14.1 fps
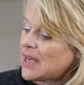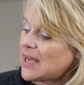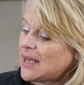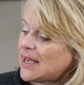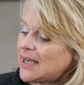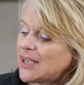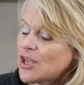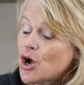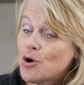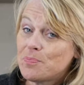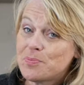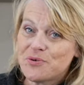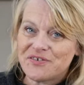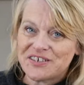I
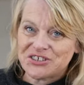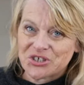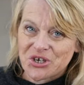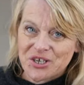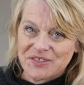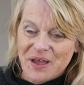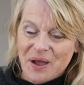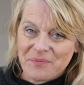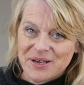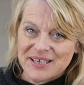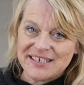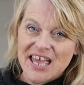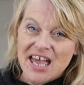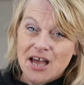hope you've enjoyed that
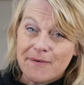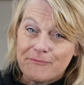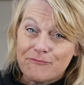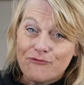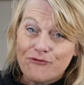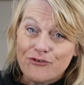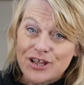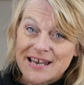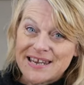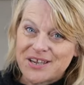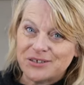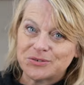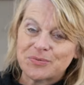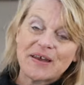one. Really
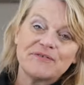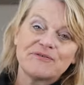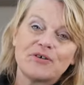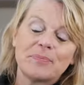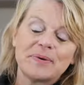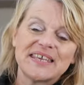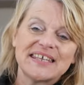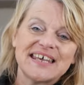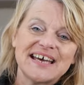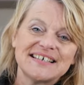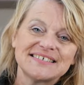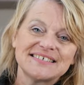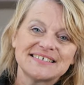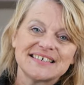good one for
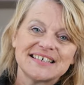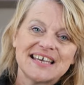beginners.